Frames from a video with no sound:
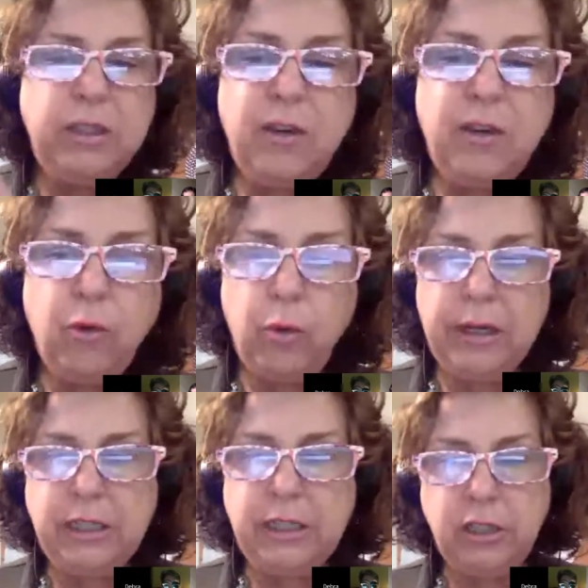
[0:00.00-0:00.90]
with different
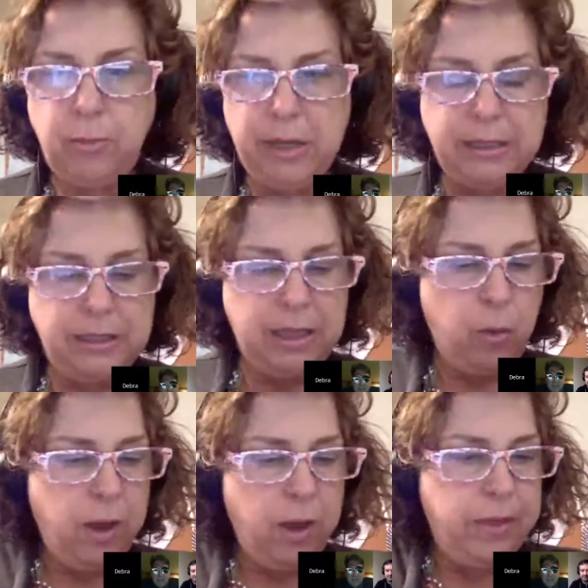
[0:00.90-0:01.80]
religions because they
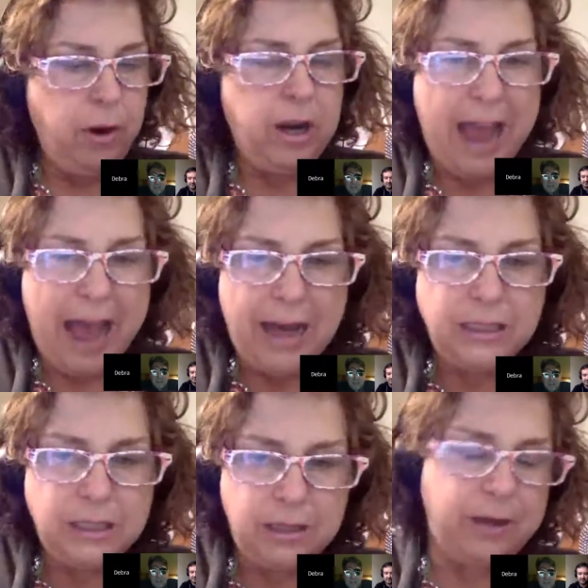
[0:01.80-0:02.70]
want their
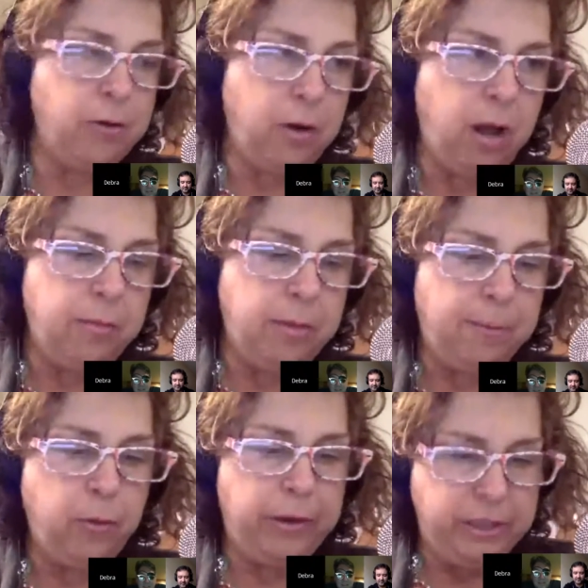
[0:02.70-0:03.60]
cast, they don't call them
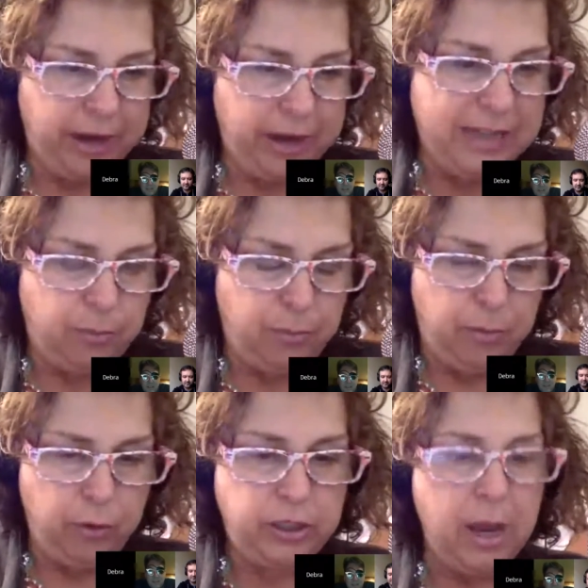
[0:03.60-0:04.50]
employees, their cast
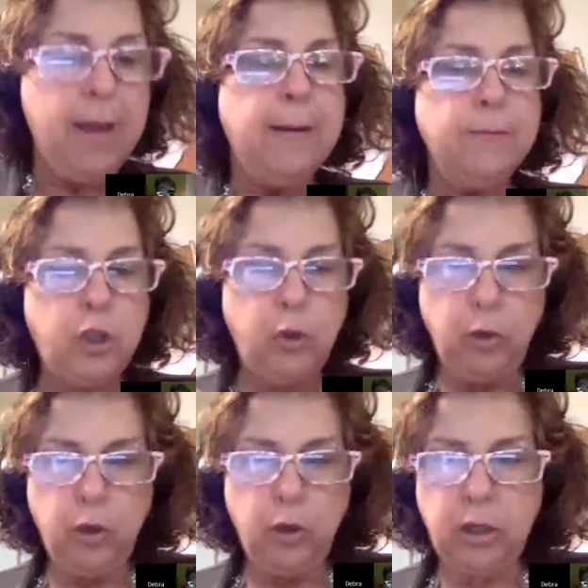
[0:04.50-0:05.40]
members, to
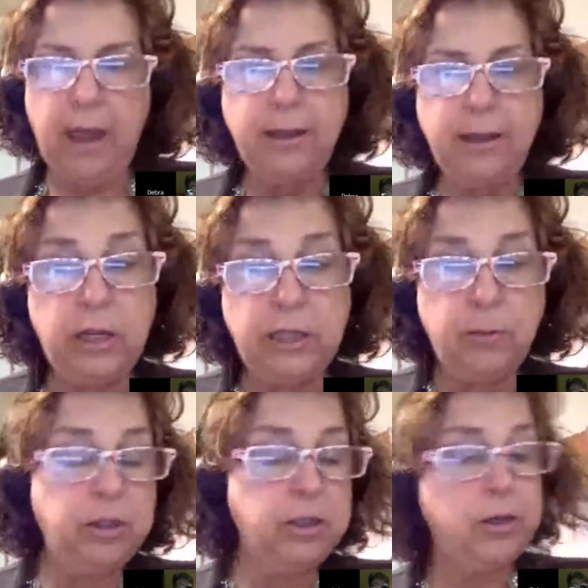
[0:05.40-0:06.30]
look like their
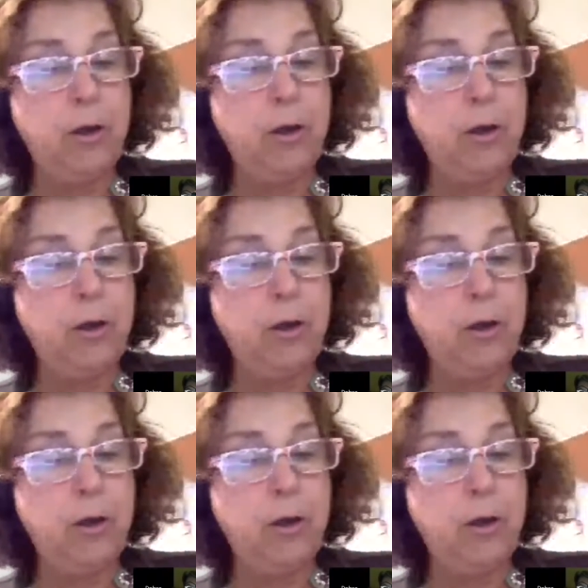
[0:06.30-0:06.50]
customers. Nope,